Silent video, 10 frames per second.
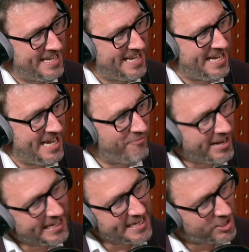And
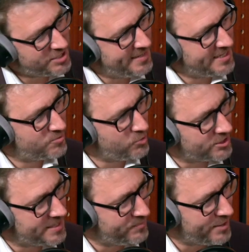recognition means
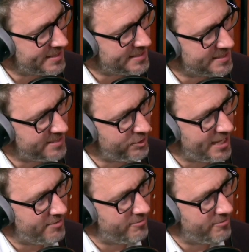what in practice, if you get